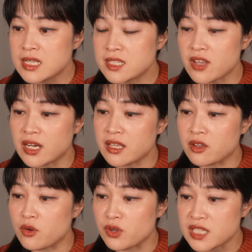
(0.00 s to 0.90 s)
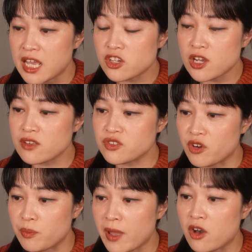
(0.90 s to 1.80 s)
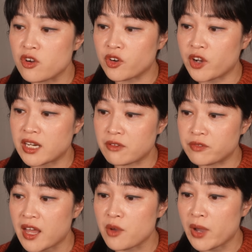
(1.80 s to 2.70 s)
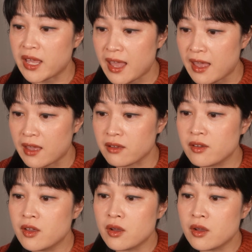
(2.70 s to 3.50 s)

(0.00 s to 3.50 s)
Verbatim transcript: Static can cause hair shafts to repel, creating flyaway hair.